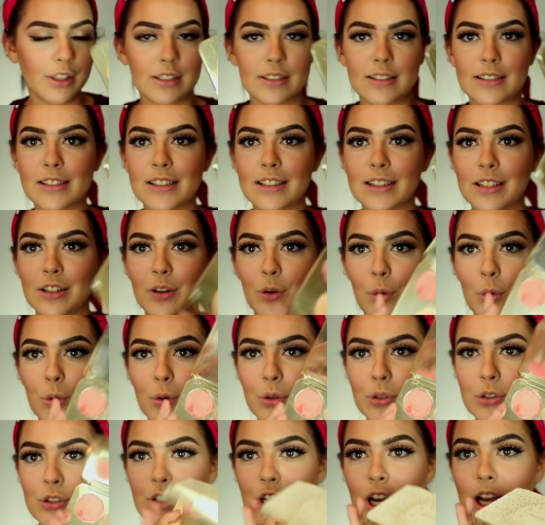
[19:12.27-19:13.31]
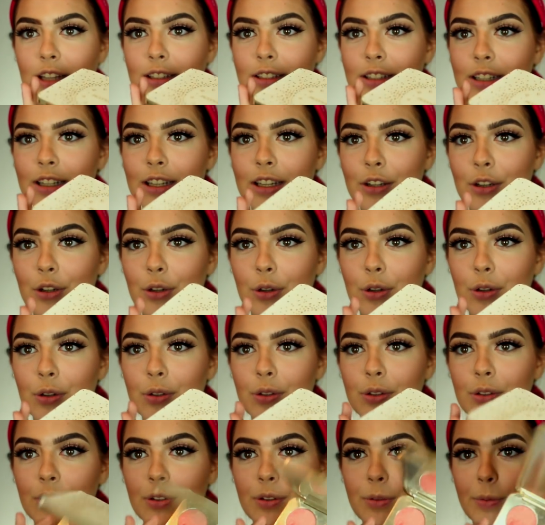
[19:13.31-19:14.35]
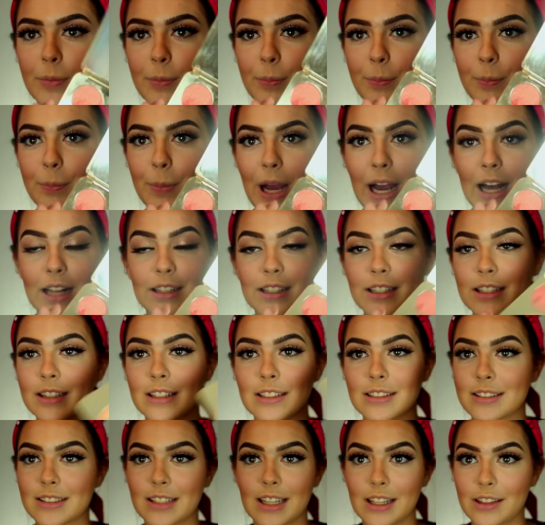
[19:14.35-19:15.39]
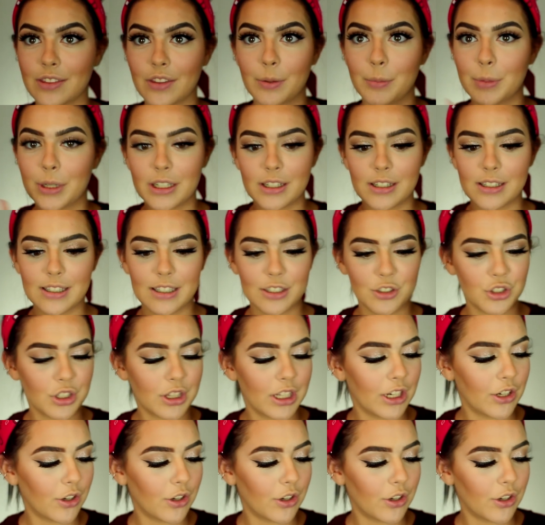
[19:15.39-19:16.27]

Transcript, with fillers: This is in the old Jaclyn Hill palette, this like limited edition.